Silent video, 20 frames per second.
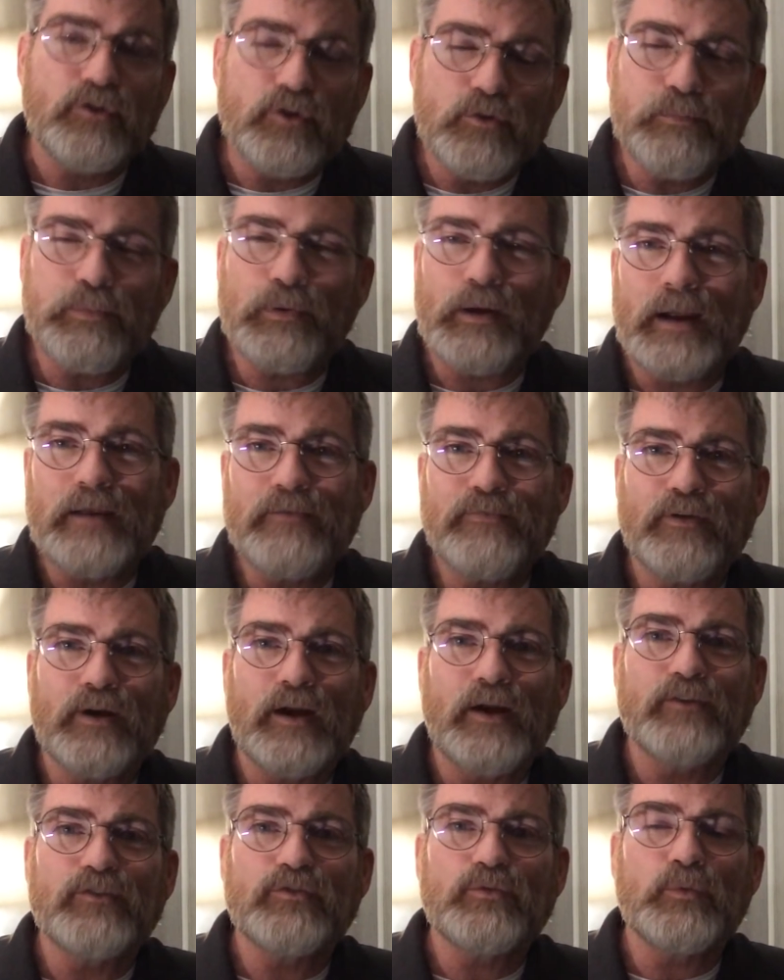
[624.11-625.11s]
Do pray
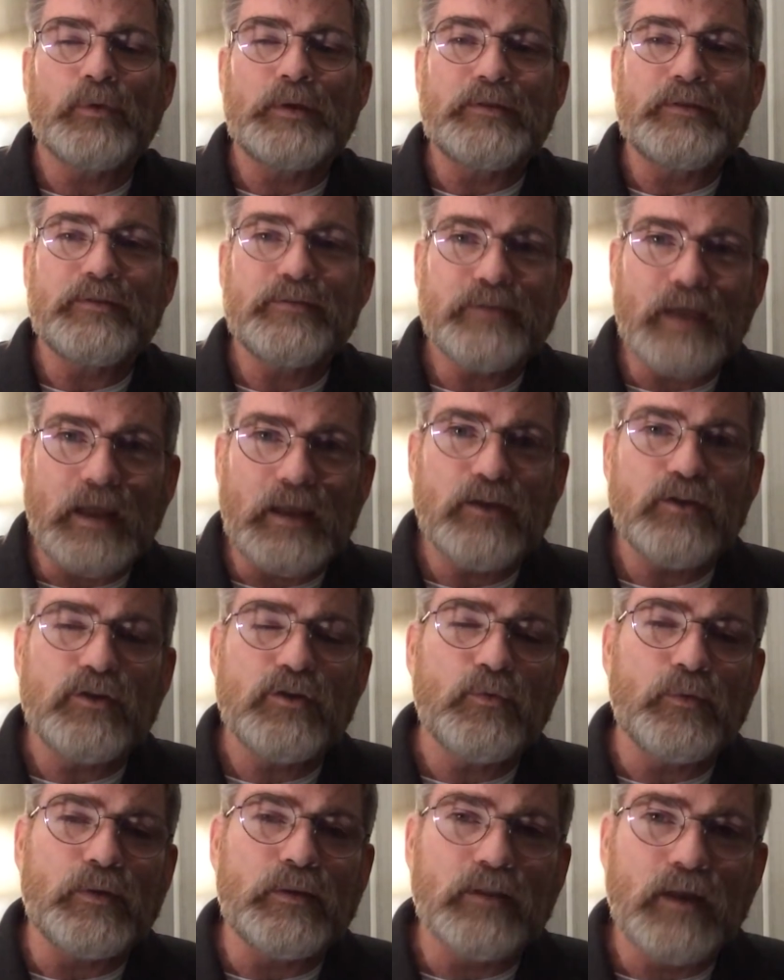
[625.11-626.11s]
for us. We thank
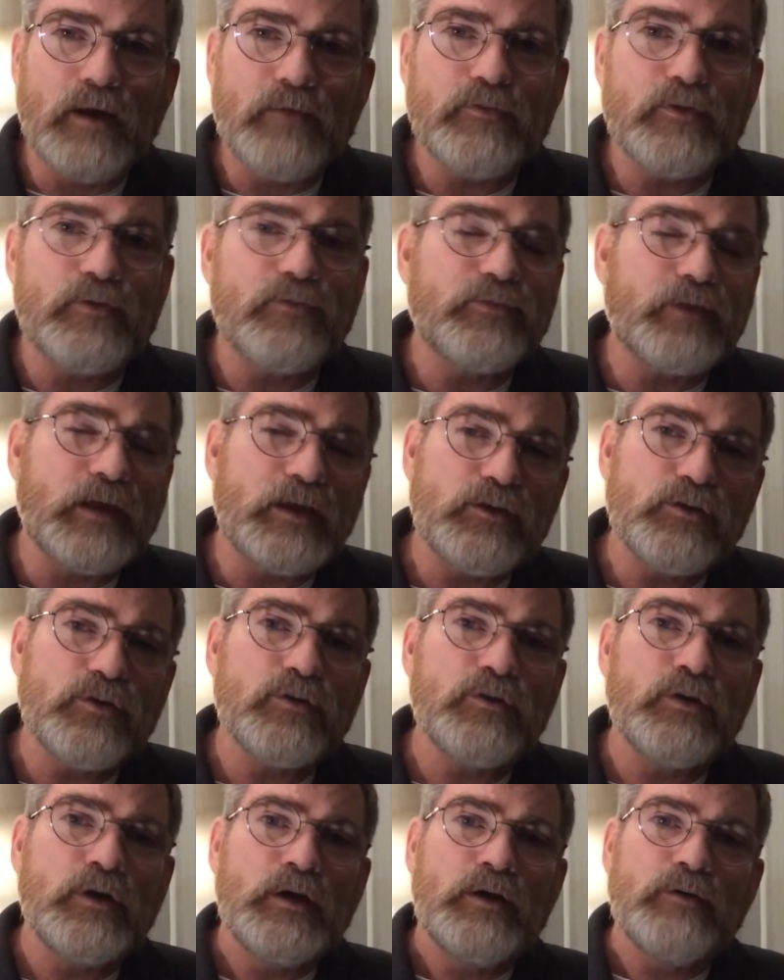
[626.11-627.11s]
you. We love you and thank
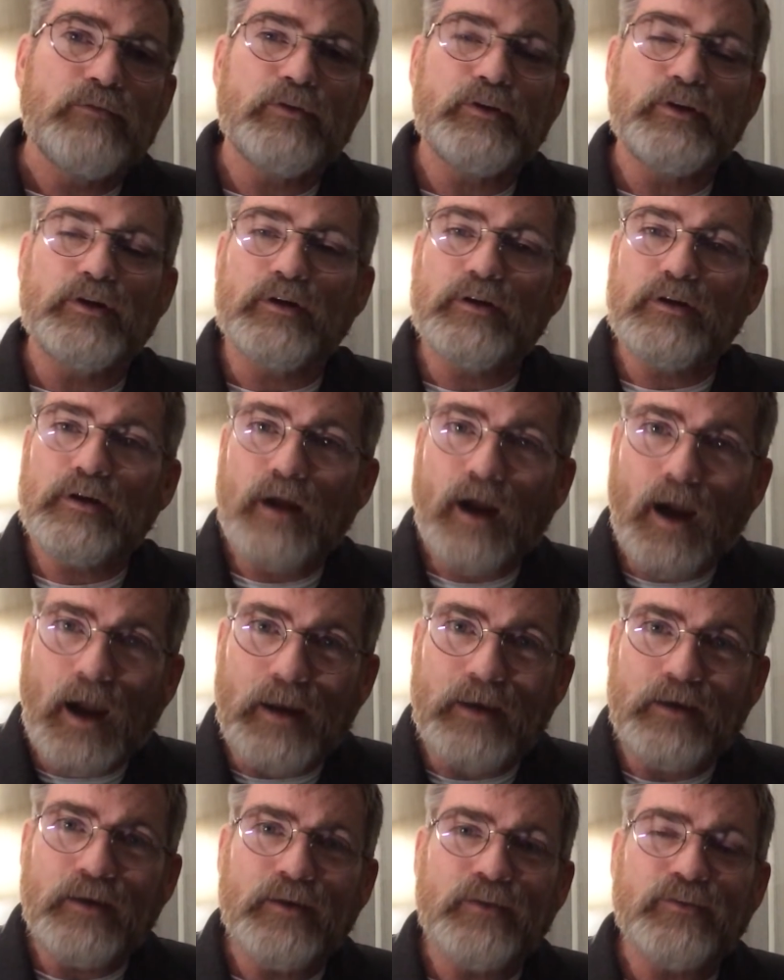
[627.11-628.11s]
you for your
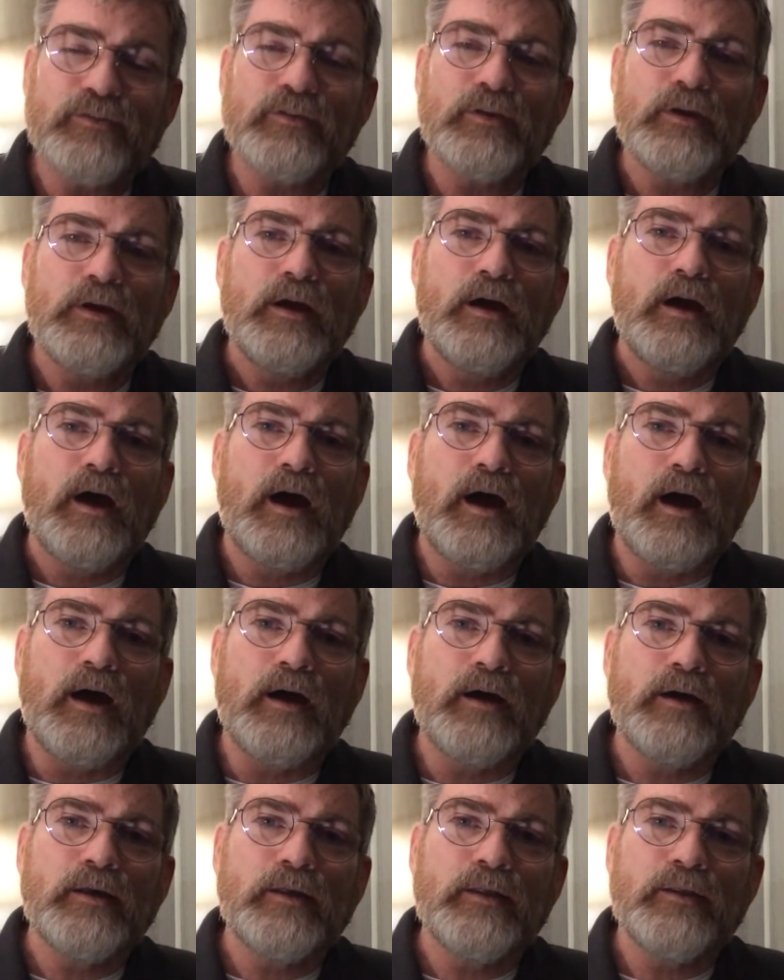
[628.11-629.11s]
kindness
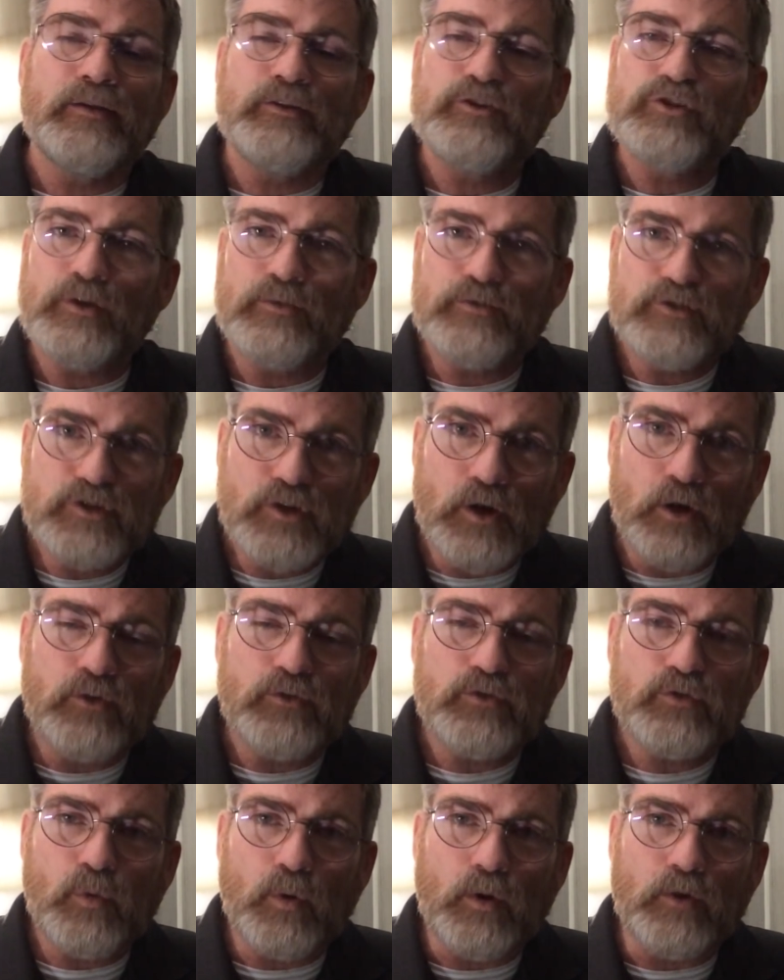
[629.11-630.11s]
uh, that you have
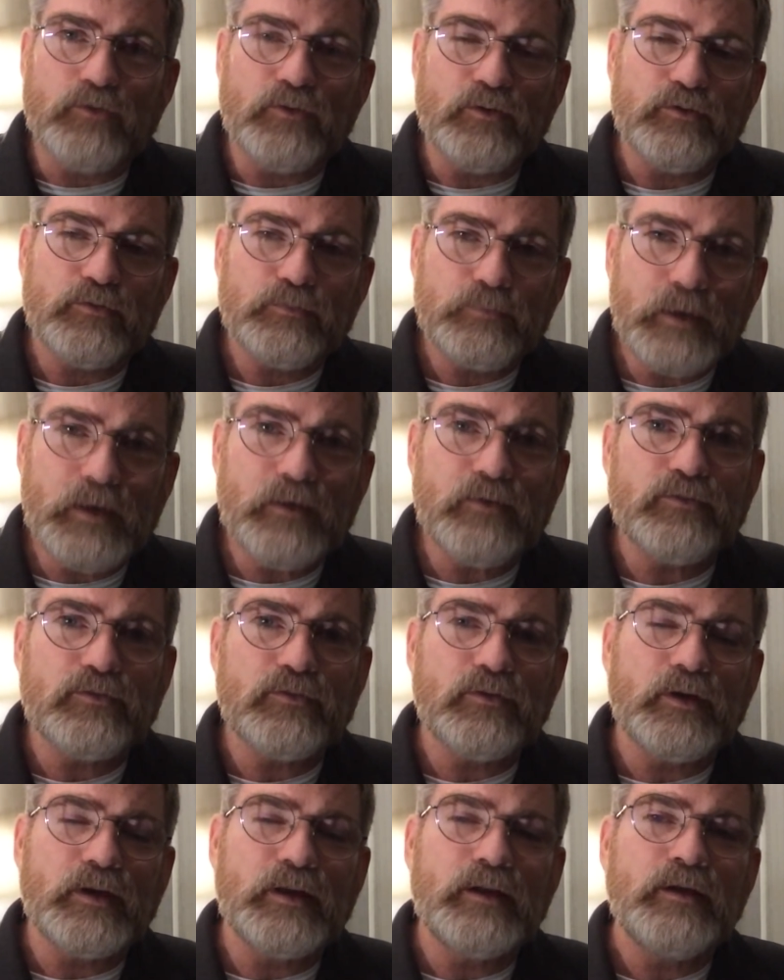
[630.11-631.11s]
shown towards this
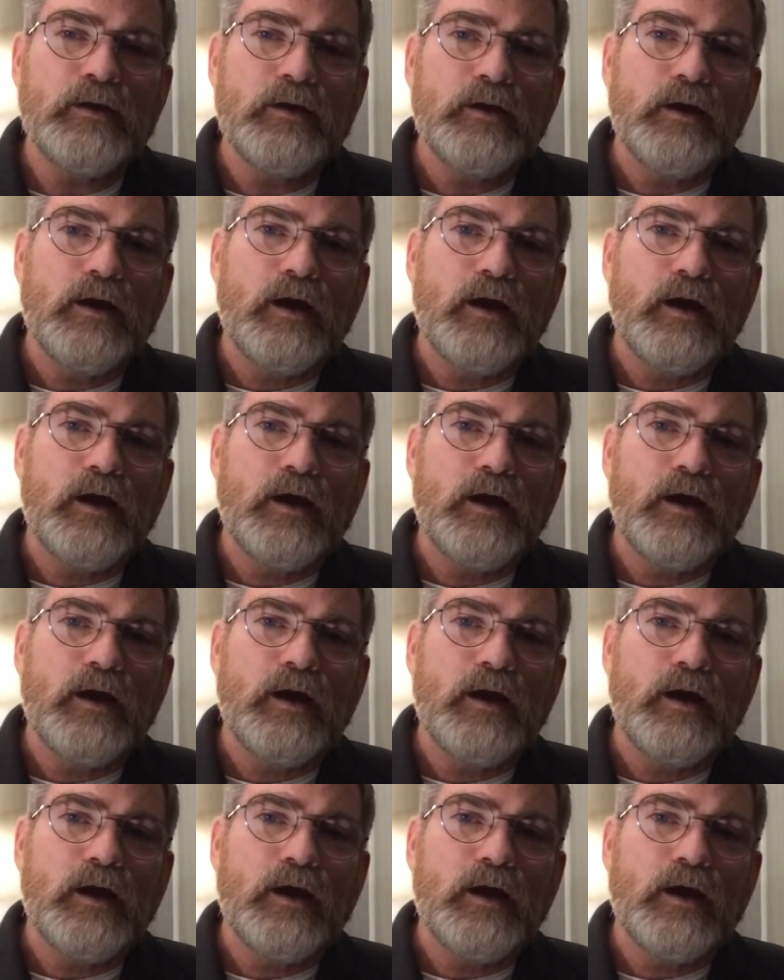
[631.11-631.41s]
ministry.